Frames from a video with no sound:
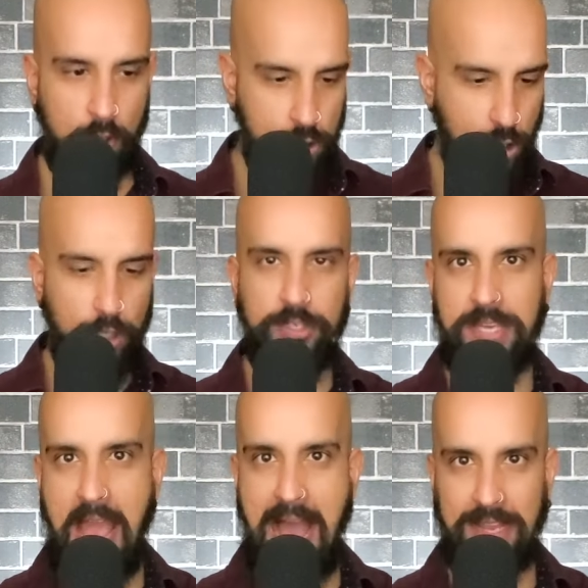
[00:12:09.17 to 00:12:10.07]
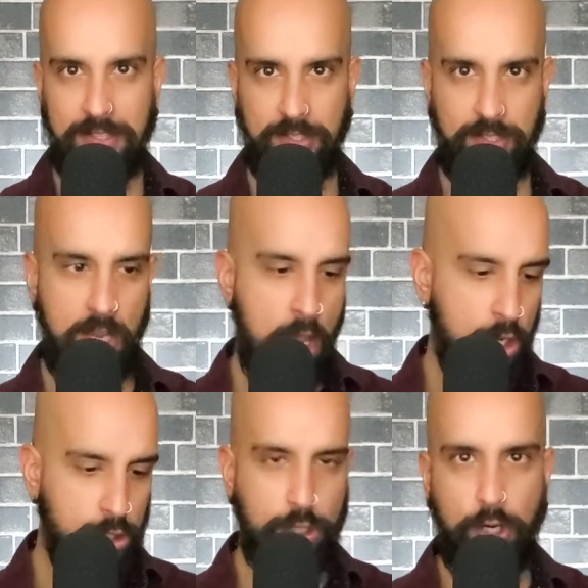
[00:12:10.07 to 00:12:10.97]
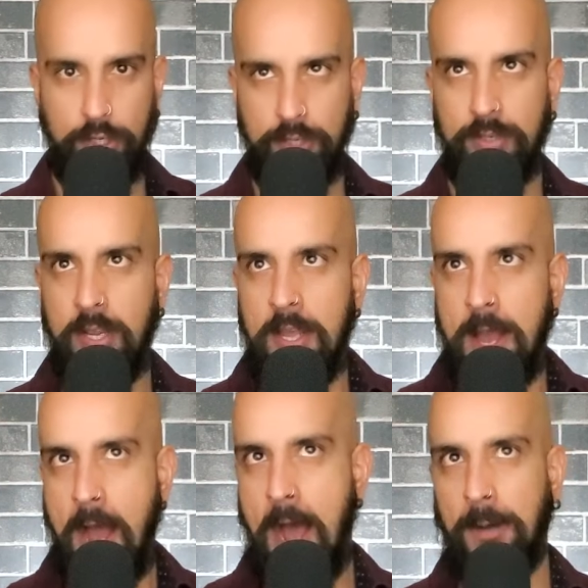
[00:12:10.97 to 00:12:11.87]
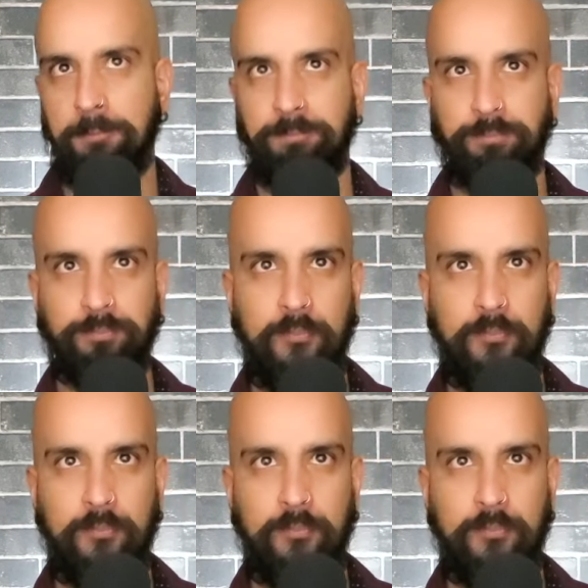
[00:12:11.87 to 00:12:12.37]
certain tasks, certain um,